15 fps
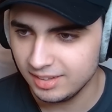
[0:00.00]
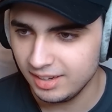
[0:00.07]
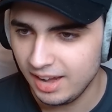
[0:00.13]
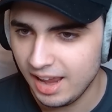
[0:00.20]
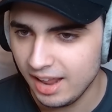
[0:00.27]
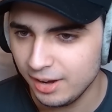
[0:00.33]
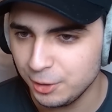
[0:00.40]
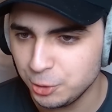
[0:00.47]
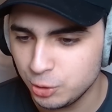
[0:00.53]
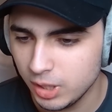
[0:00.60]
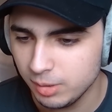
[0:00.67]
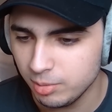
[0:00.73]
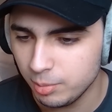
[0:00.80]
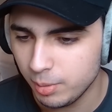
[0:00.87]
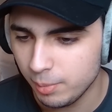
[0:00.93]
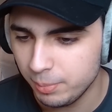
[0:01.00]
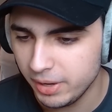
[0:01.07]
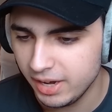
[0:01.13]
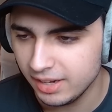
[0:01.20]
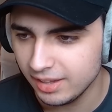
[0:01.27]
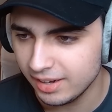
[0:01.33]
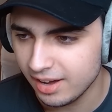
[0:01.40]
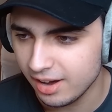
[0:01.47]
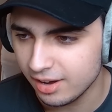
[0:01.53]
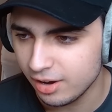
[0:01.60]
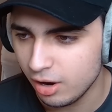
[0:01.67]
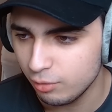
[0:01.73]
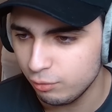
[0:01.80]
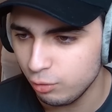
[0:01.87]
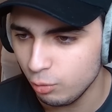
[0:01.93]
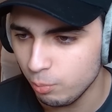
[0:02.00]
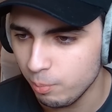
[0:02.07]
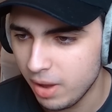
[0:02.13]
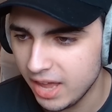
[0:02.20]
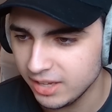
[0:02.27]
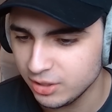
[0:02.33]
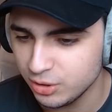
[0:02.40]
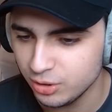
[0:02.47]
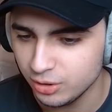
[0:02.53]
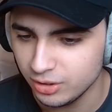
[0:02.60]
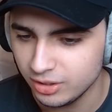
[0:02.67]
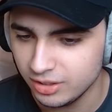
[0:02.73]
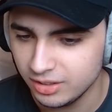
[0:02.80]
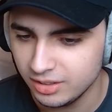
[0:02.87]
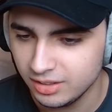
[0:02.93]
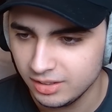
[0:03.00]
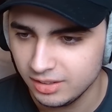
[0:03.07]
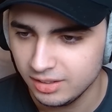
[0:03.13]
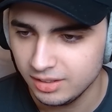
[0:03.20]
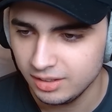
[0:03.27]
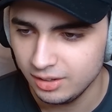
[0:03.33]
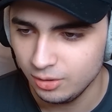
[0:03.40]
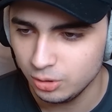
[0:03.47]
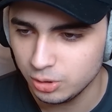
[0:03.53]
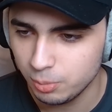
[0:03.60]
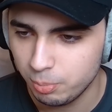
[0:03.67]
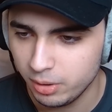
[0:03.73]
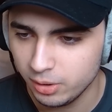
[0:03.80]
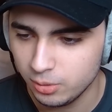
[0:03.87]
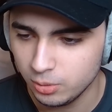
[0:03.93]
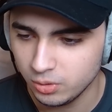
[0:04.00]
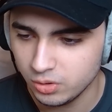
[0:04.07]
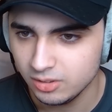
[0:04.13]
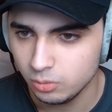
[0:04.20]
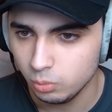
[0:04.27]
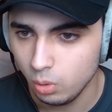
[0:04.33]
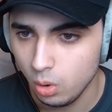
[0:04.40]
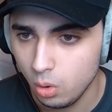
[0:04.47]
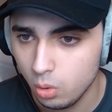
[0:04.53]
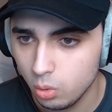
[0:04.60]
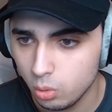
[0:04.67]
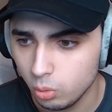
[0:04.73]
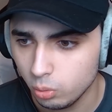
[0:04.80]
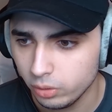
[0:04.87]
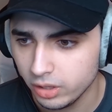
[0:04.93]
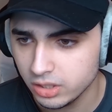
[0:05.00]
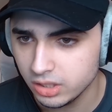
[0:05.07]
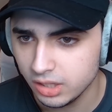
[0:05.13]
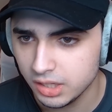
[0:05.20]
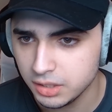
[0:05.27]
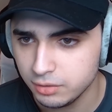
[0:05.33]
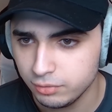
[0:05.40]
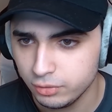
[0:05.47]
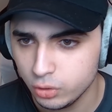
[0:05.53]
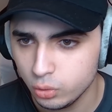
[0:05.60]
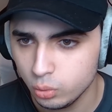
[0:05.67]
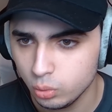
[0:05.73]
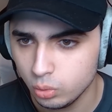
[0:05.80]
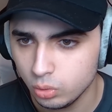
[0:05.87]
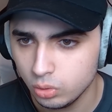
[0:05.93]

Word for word: He had a dream about being like a kung fu master. It was a pretty cool dream. Whoa, that's a nice view.